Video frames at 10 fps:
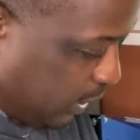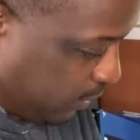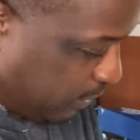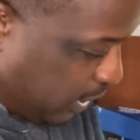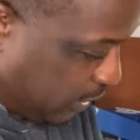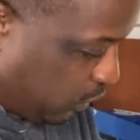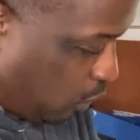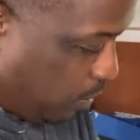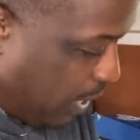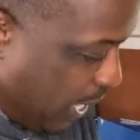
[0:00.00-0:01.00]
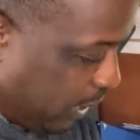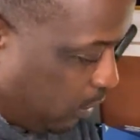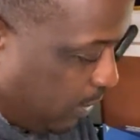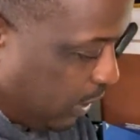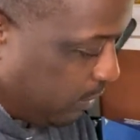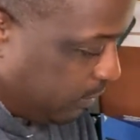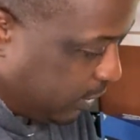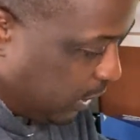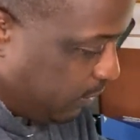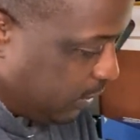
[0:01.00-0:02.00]
Sometimes go back. You might have
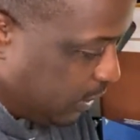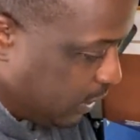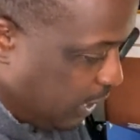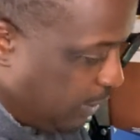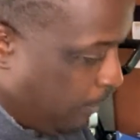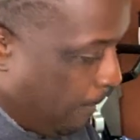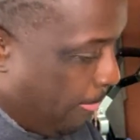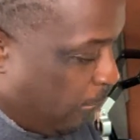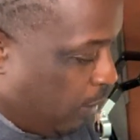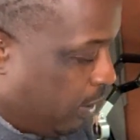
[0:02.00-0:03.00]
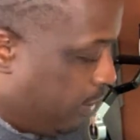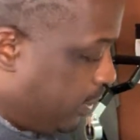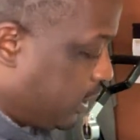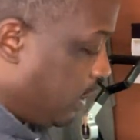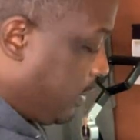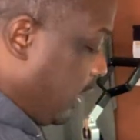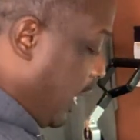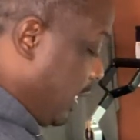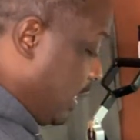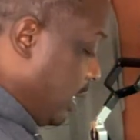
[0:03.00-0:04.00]
skipped a step. There may have been something
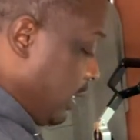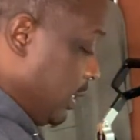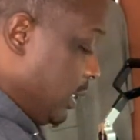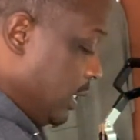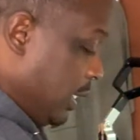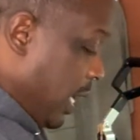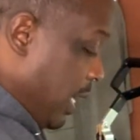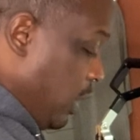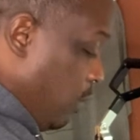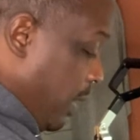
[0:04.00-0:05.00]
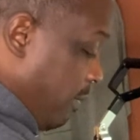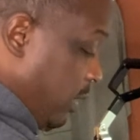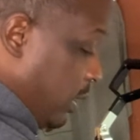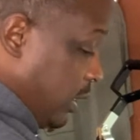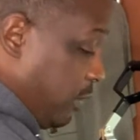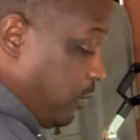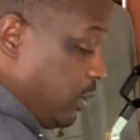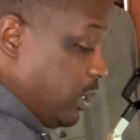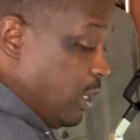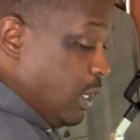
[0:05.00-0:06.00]
I done that you may have done
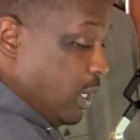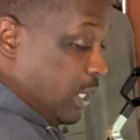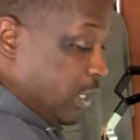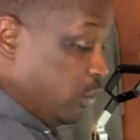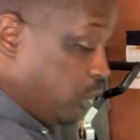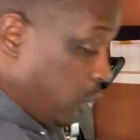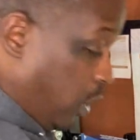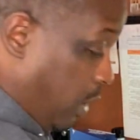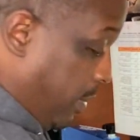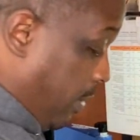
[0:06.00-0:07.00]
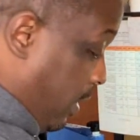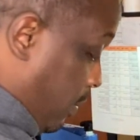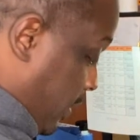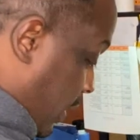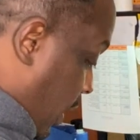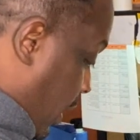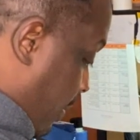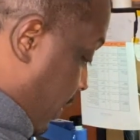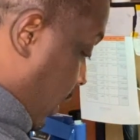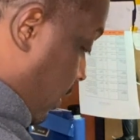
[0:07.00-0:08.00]
different that you saw. Maybe a mistake I
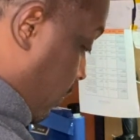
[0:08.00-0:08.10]
made.